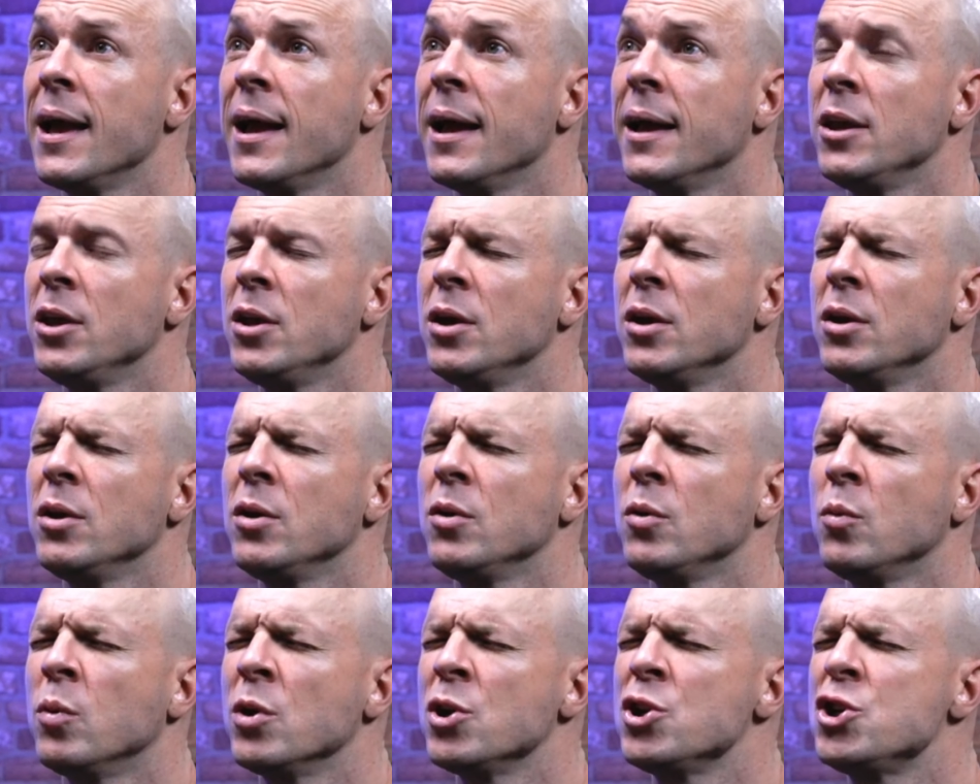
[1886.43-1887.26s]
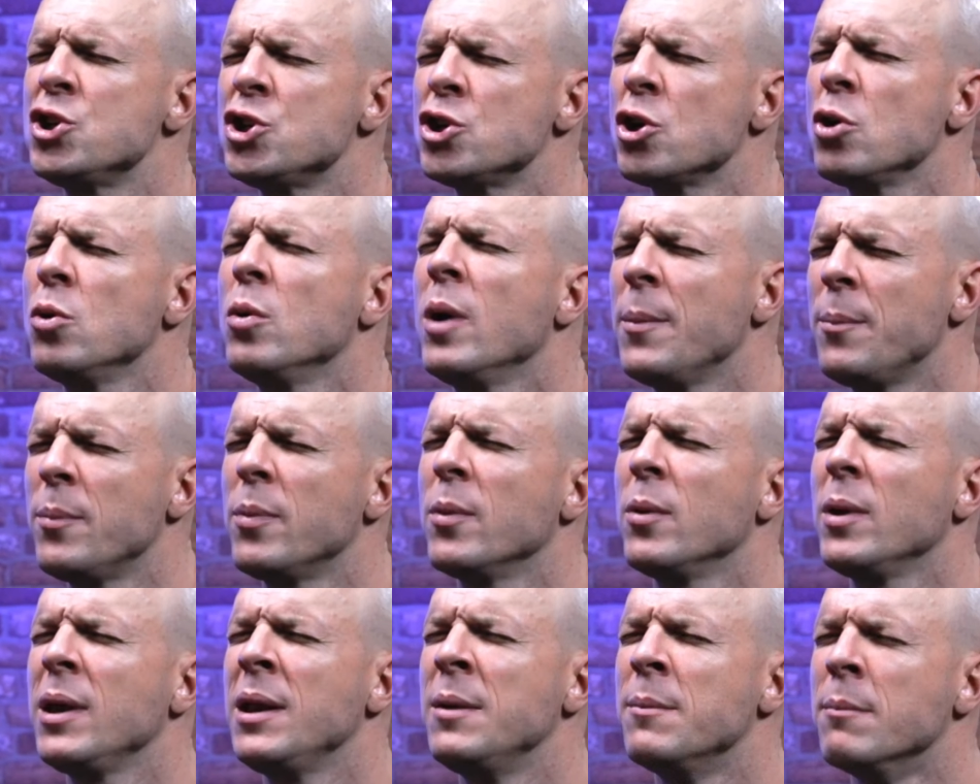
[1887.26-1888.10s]
you want to show up
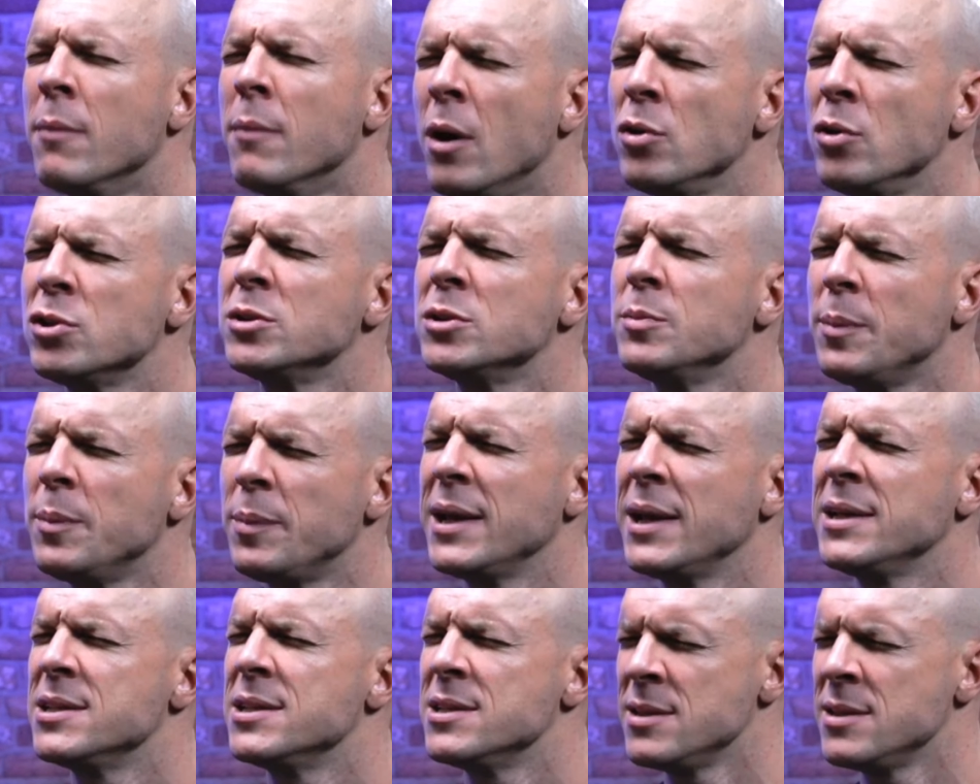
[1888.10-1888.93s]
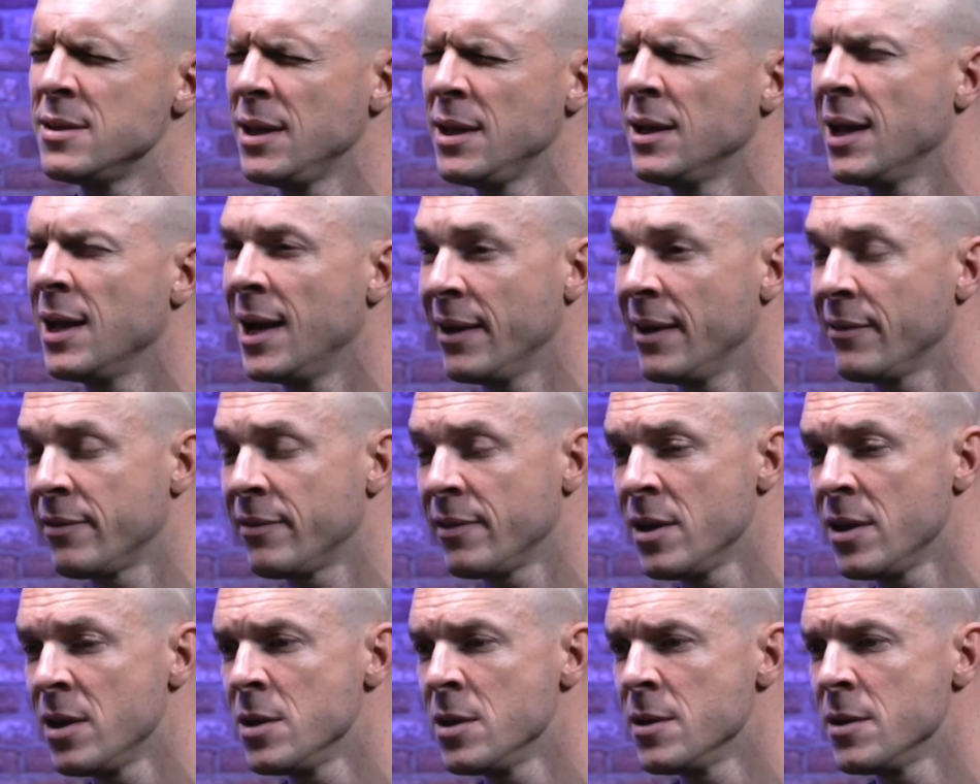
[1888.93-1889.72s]
in multiple places in their life.